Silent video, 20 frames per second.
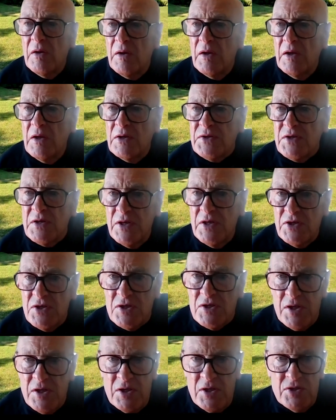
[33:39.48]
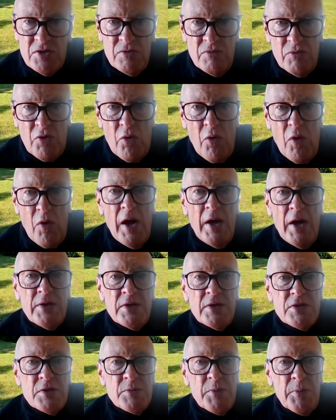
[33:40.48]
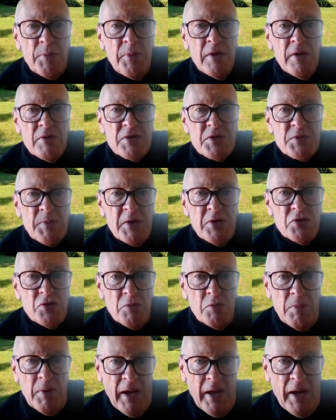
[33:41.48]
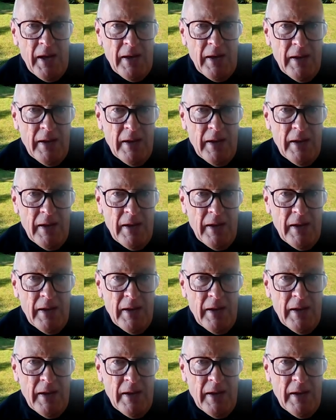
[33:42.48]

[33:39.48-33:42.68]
its legislation required it to prepare a spatial plan,